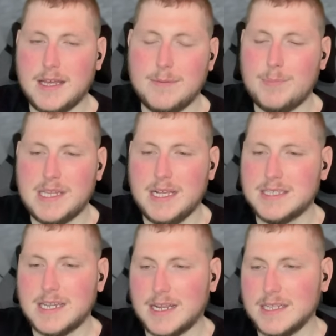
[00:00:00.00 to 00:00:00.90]
But that's
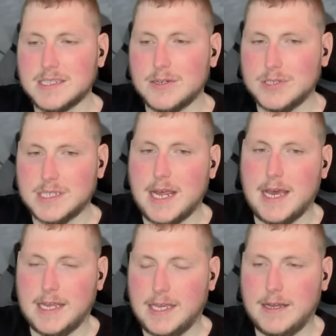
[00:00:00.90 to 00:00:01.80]
not considered
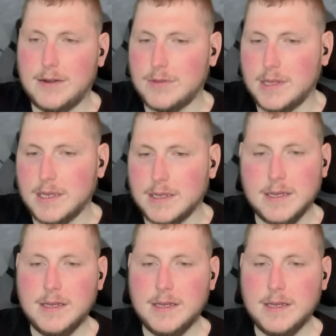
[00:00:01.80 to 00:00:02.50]
snacking, I don't think.